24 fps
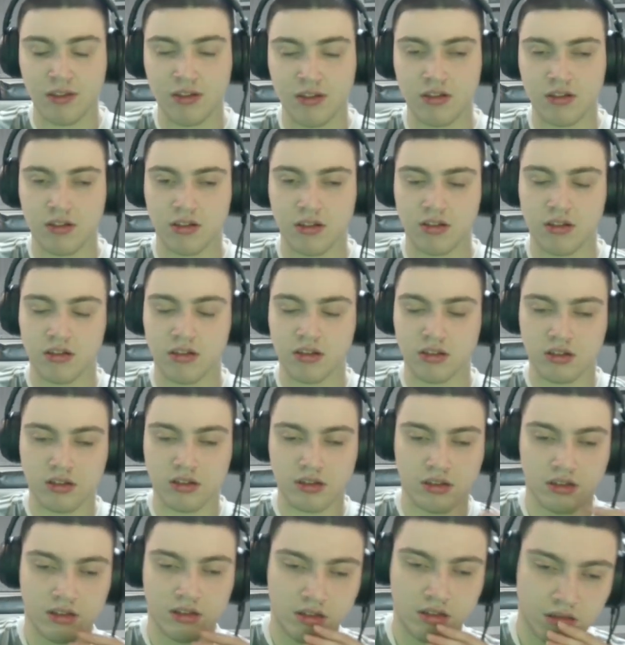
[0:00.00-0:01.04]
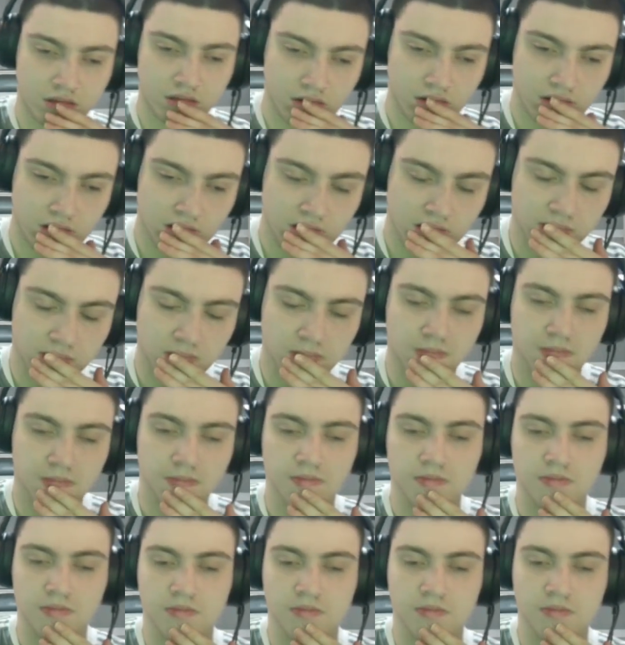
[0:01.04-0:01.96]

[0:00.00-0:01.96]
just. I mean,